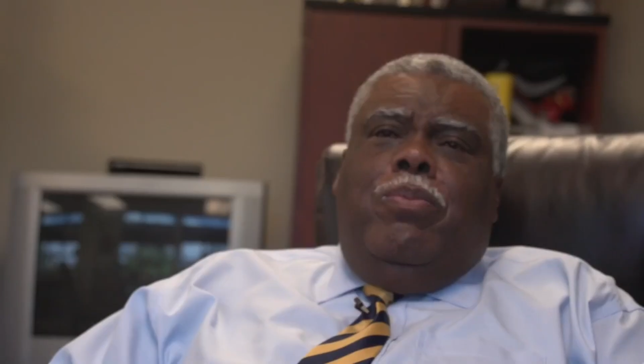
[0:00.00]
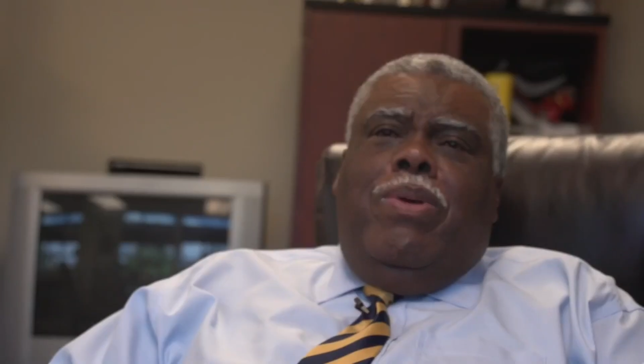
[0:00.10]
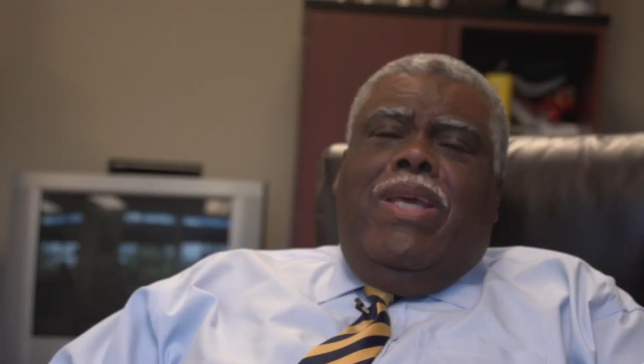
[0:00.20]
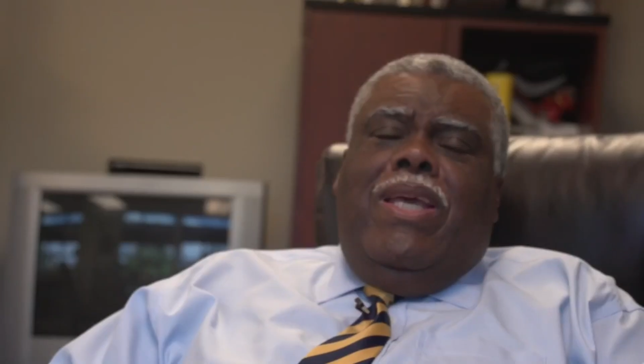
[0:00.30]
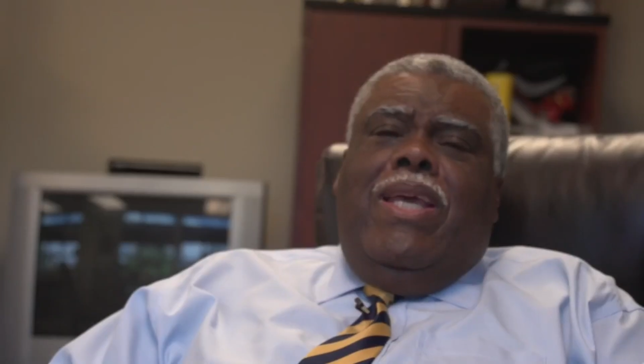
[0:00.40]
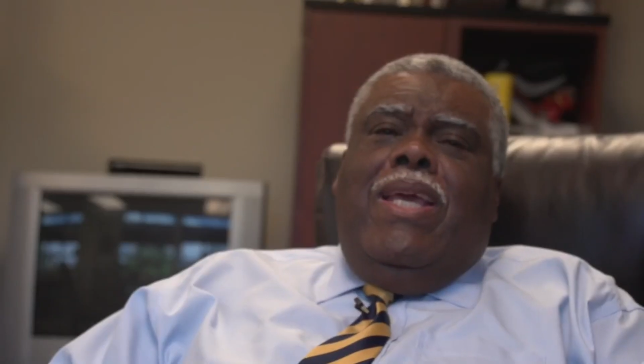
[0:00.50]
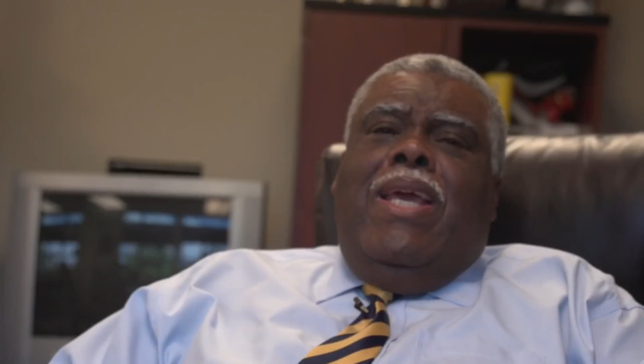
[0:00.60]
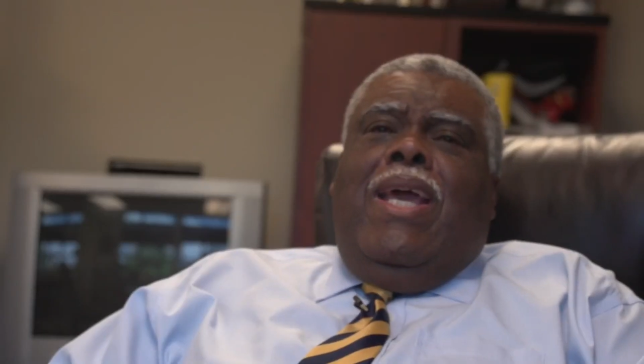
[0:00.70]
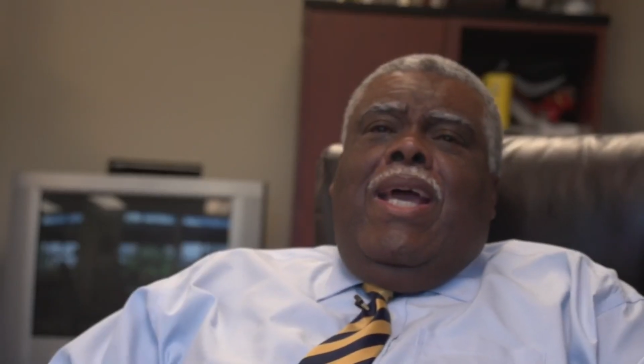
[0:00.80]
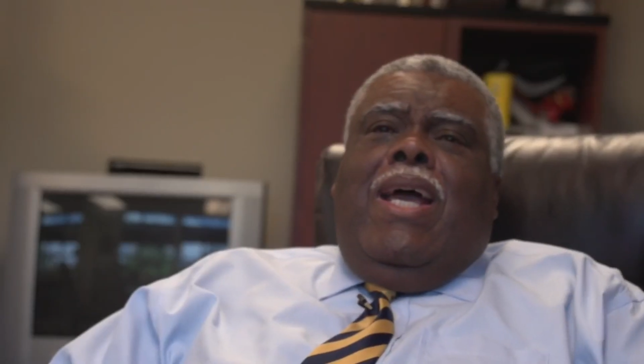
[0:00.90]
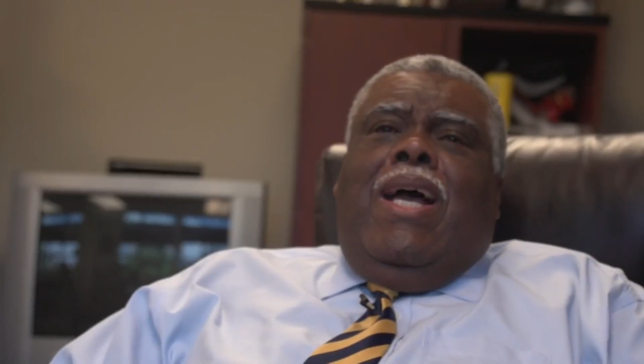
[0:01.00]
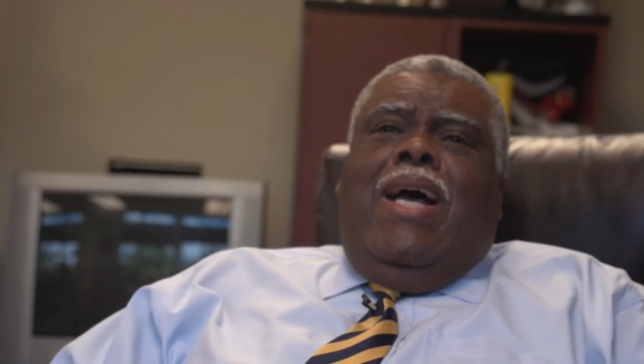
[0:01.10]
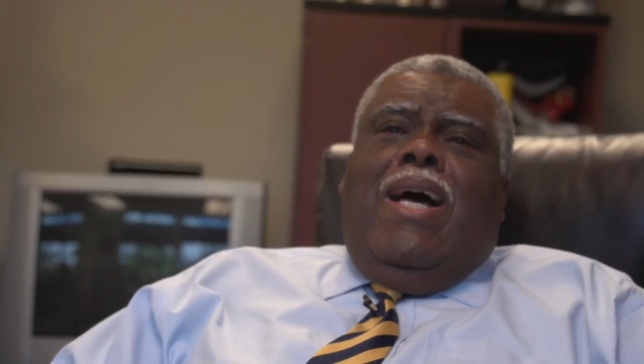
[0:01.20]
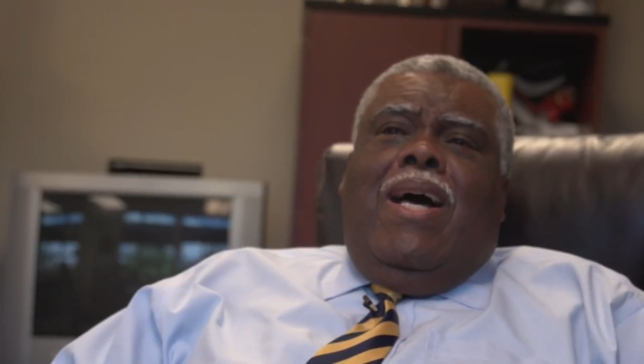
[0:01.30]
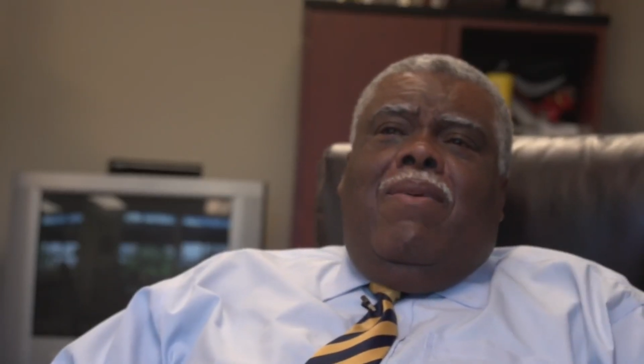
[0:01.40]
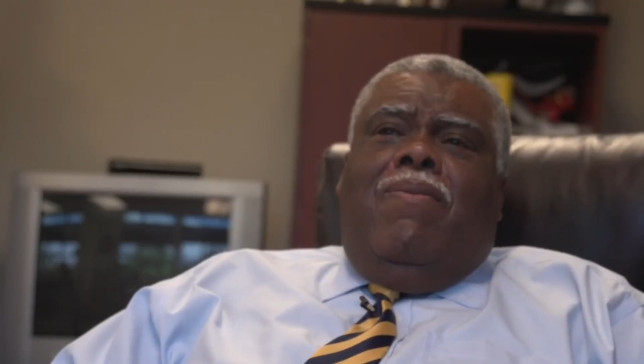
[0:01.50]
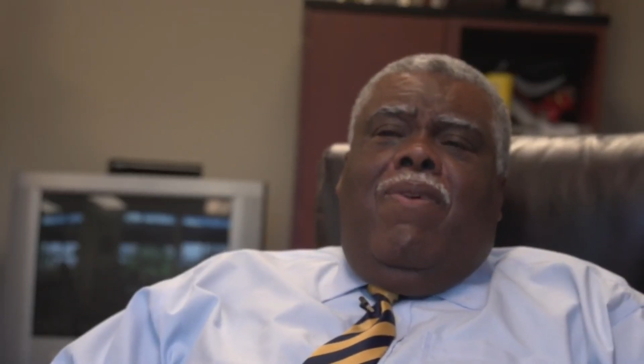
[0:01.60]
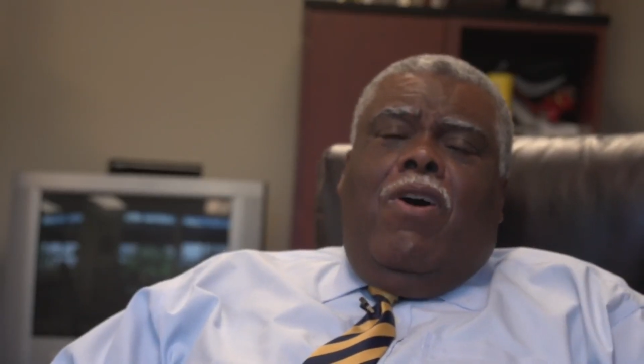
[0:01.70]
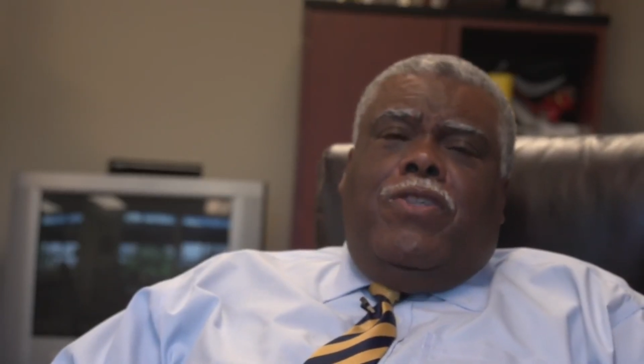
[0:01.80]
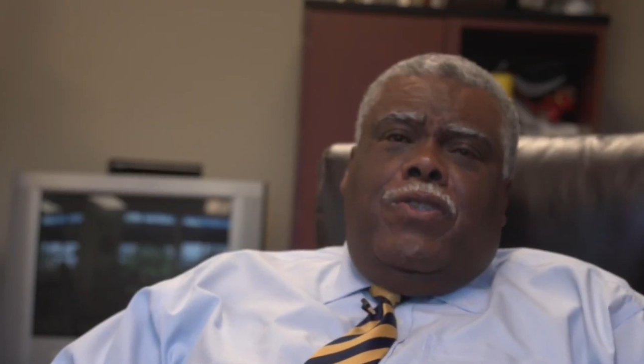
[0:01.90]
to be uh,
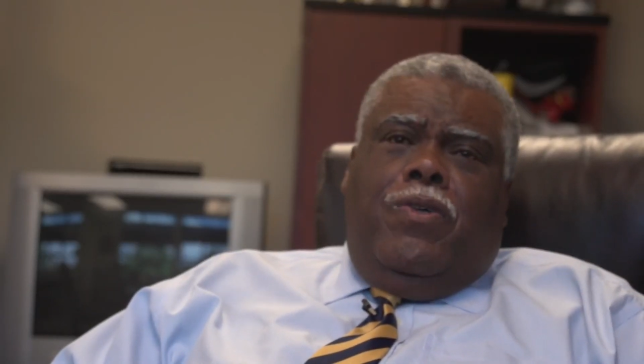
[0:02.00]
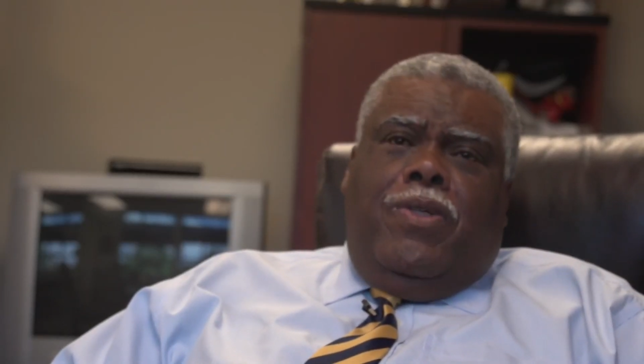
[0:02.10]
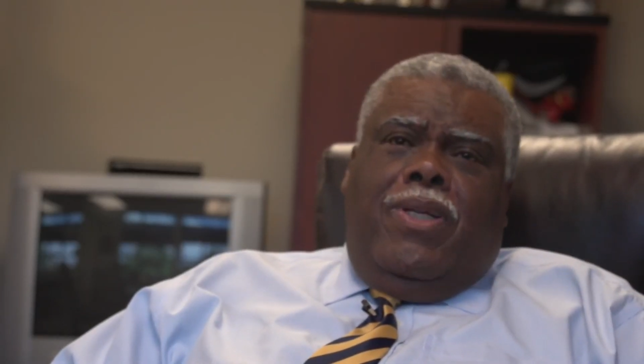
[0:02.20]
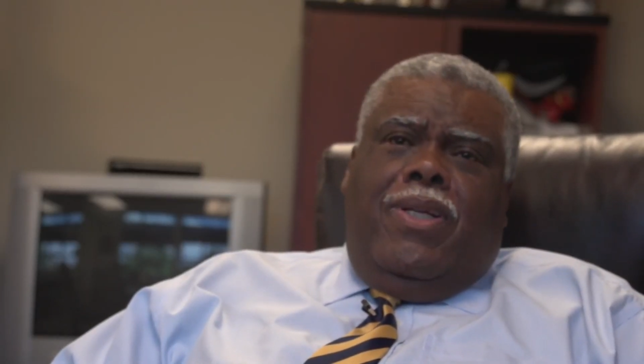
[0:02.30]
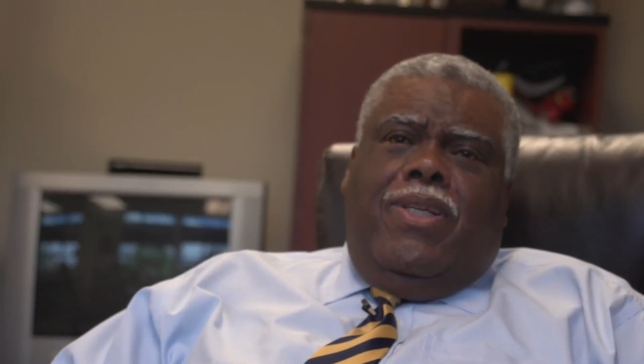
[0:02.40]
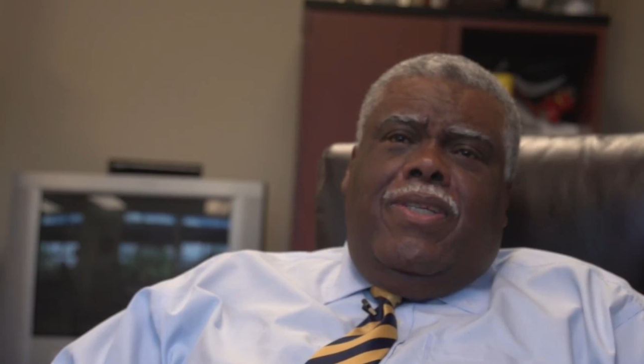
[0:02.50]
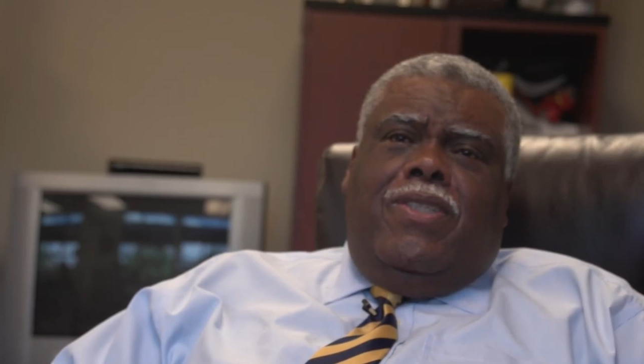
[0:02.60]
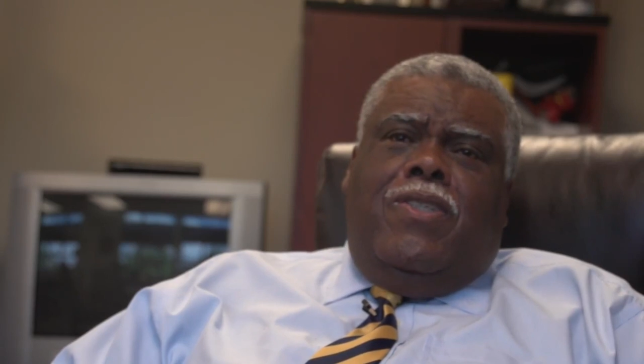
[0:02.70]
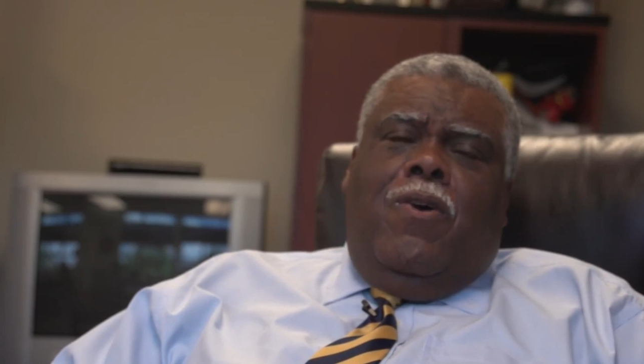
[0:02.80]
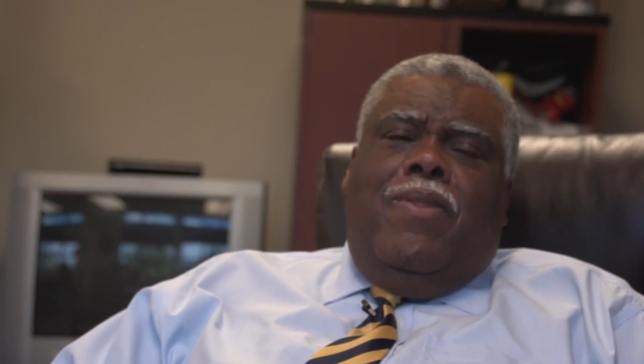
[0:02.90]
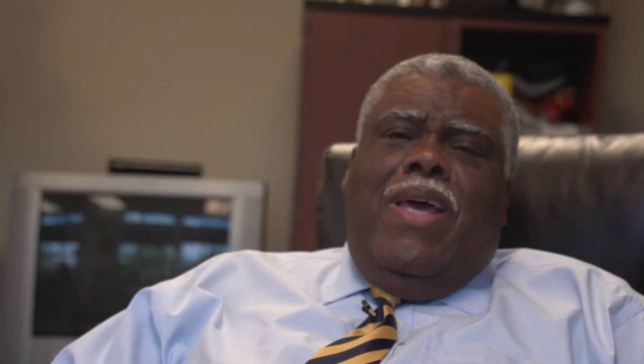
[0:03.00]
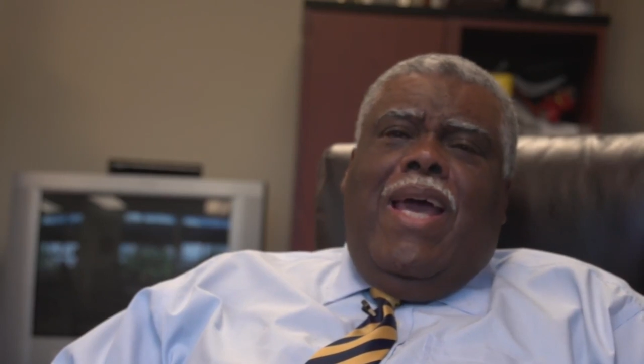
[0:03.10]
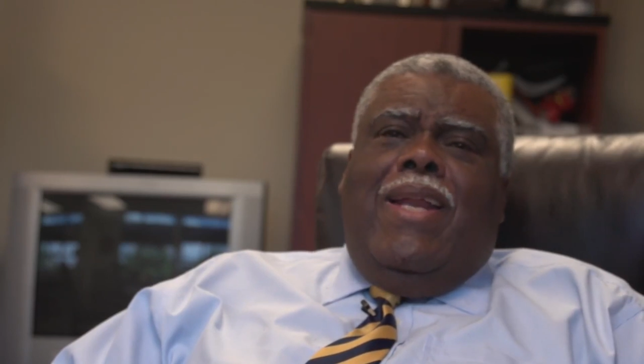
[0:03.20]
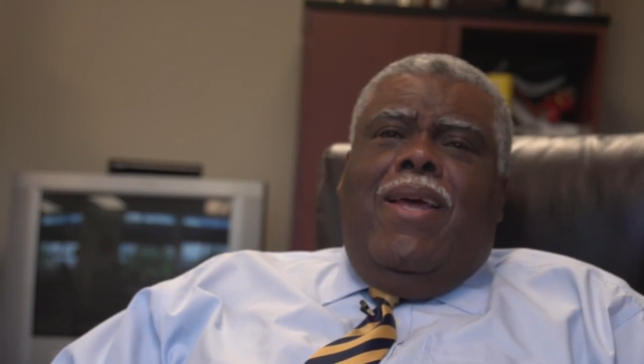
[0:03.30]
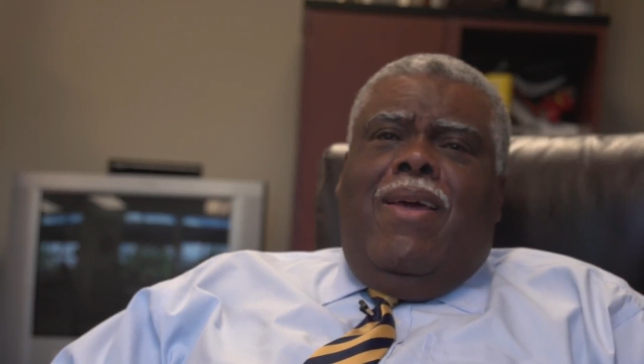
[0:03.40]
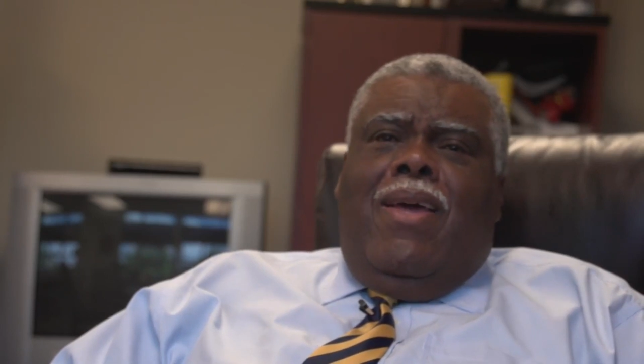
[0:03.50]
fostered so that